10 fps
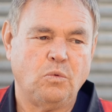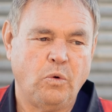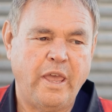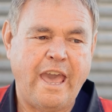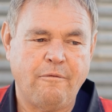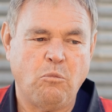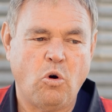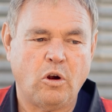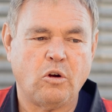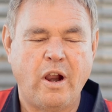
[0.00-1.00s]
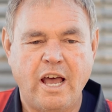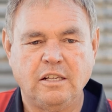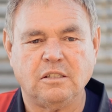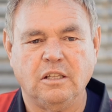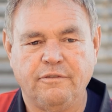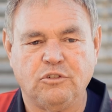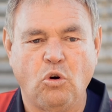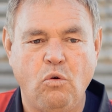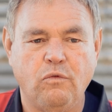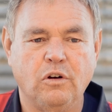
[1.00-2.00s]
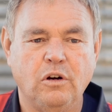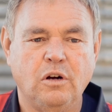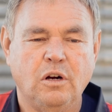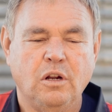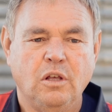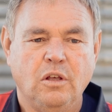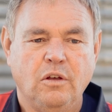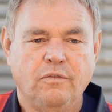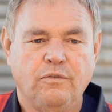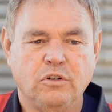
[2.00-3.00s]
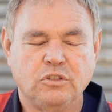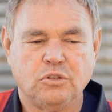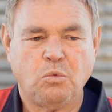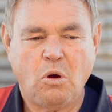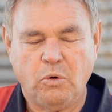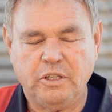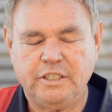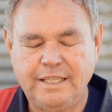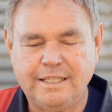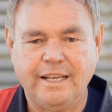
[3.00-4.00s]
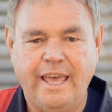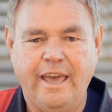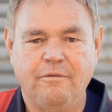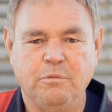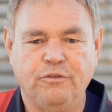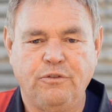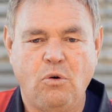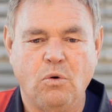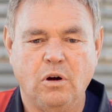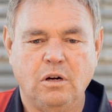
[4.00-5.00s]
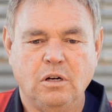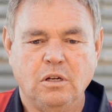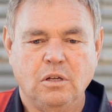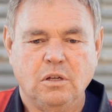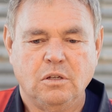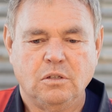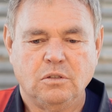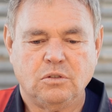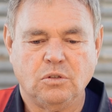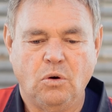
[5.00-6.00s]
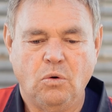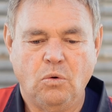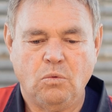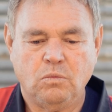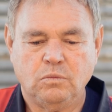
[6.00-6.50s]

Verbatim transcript: we have more grass left over versus what we didn't have before, so